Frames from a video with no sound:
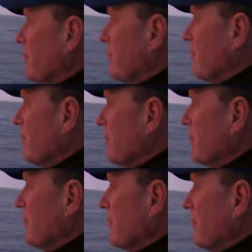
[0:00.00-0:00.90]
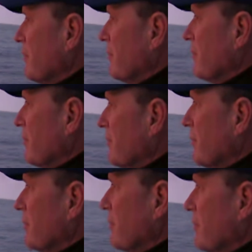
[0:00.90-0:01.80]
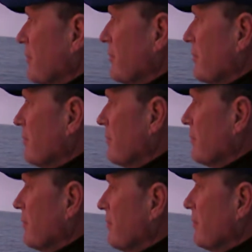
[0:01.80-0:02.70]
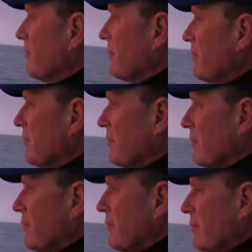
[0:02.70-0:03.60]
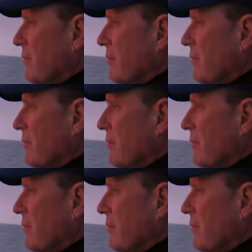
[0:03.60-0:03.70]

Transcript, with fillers: 2004, we were able to go back to the Titanic.